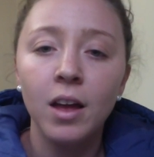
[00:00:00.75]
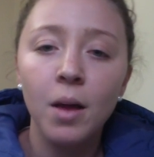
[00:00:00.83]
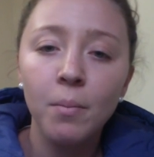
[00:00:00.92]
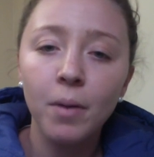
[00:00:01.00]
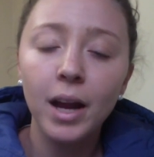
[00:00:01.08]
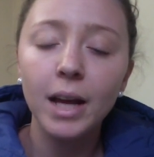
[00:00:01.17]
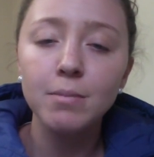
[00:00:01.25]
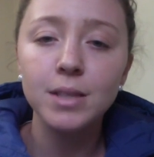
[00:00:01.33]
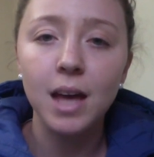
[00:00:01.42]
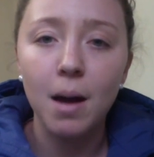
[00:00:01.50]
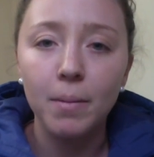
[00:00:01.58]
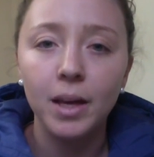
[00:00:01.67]
My name's
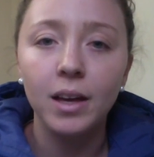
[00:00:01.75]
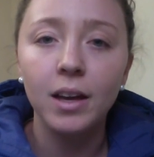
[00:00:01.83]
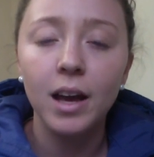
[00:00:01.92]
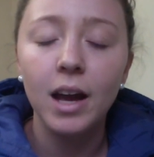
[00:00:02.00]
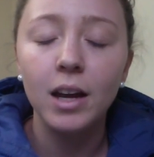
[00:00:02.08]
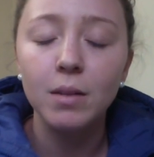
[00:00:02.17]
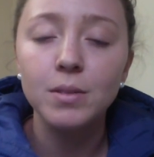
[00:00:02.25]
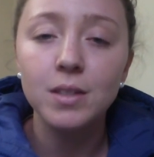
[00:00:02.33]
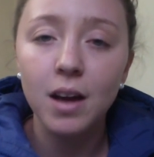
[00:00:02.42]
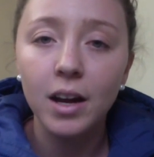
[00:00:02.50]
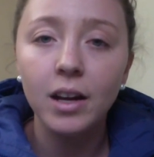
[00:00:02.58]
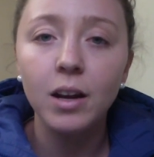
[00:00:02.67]
Gabby, and I'm
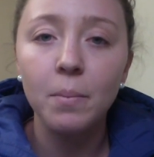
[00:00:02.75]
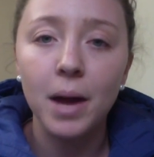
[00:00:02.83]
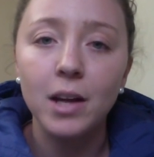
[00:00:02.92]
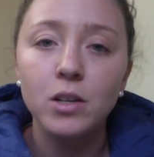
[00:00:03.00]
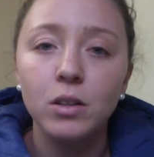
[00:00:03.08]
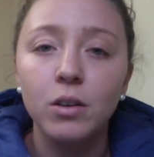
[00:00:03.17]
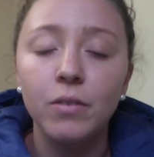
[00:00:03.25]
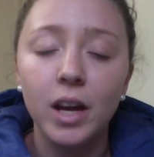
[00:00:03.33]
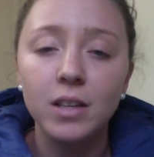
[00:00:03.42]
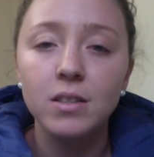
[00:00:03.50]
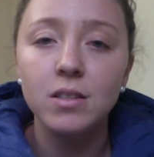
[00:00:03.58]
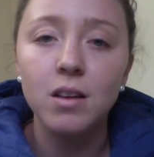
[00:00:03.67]
studying a Bachelor of
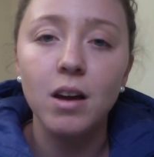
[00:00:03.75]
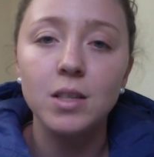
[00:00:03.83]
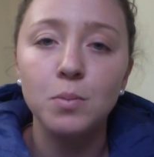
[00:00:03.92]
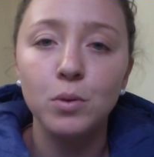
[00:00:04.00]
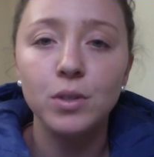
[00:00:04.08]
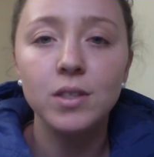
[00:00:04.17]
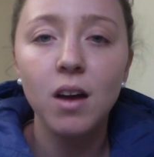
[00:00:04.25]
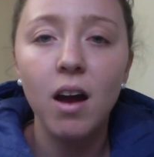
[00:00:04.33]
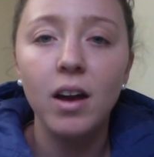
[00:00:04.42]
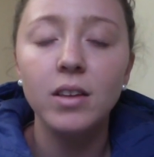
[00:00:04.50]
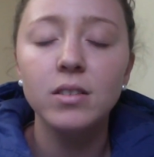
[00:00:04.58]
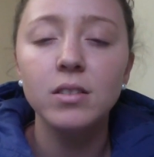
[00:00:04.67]
Exercise Sports
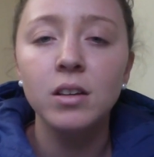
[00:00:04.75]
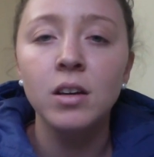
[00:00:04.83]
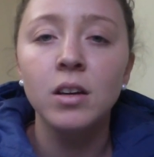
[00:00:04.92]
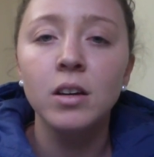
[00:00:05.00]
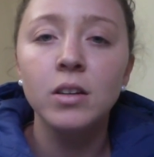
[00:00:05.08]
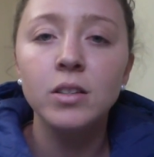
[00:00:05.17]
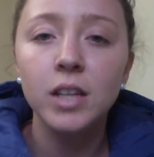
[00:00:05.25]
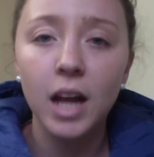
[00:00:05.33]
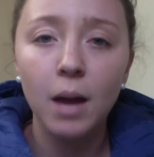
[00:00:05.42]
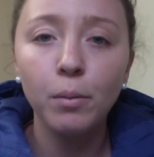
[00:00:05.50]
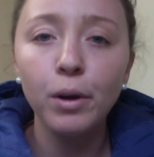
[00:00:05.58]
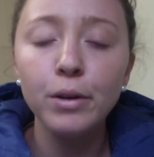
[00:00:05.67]
Science. Today
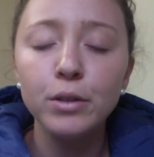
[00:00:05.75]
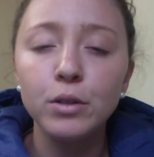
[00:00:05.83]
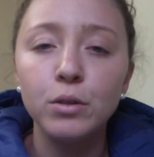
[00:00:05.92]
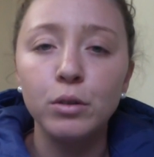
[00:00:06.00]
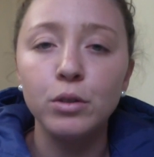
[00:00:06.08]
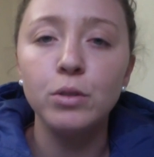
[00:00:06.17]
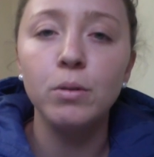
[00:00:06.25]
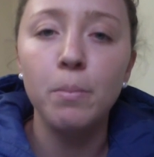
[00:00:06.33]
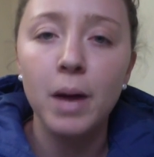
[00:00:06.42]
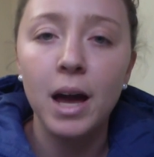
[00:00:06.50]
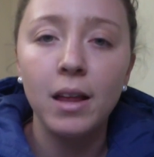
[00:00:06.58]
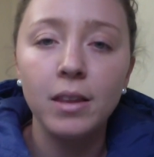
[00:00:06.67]
I'm going to talk to you
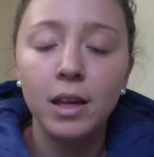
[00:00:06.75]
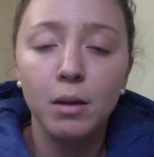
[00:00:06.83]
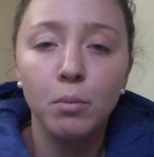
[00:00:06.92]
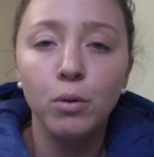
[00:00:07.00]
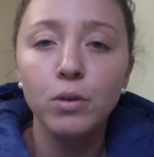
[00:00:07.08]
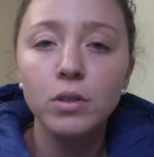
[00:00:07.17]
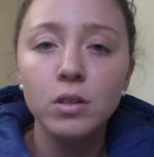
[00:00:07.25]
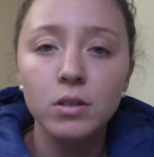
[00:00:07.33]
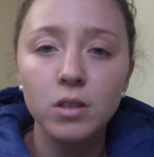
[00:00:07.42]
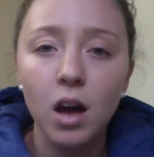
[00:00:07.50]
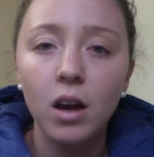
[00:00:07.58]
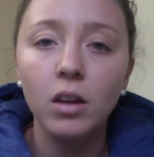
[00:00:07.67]
about the importance of
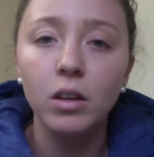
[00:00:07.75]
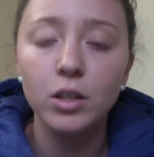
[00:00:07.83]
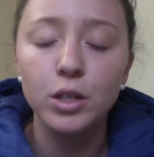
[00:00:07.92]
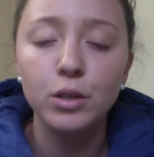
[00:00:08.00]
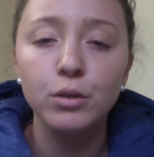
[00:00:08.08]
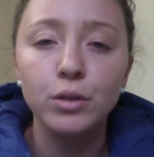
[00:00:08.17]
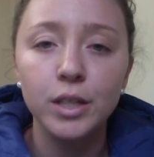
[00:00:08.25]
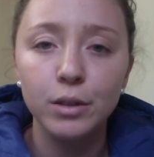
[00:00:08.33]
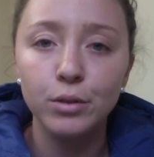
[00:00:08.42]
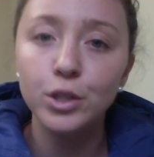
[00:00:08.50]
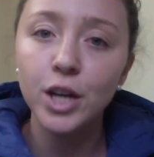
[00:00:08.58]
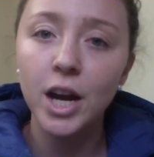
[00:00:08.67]
psychological
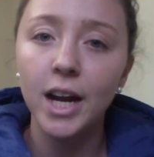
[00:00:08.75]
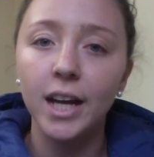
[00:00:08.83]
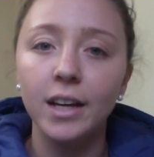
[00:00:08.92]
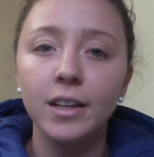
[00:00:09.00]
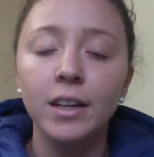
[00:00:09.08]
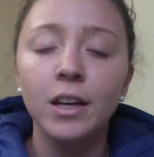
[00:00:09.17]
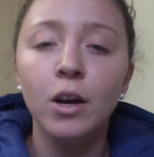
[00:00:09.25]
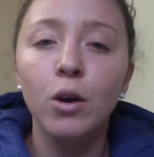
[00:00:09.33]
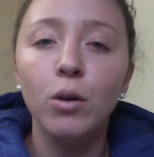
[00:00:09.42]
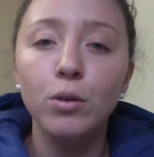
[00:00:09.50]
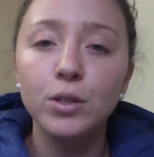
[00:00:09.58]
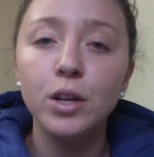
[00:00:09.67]
skills training,
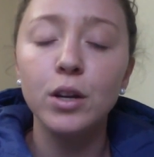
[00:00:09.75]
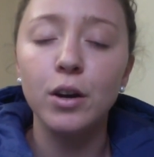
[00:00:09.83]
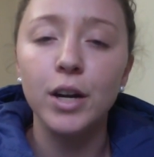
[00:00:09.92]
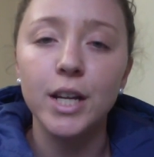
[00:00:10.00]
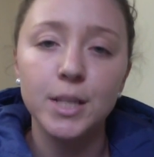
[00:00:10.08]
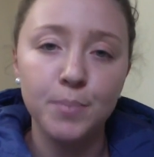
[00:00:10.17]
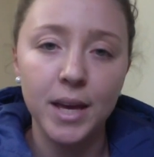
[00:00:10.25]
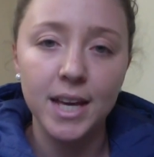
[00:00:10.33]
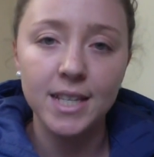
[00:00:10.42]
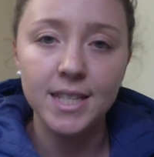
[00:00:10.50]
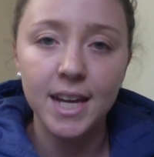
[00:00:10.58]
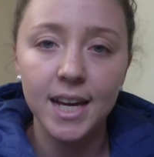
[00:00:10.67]
also known as PST.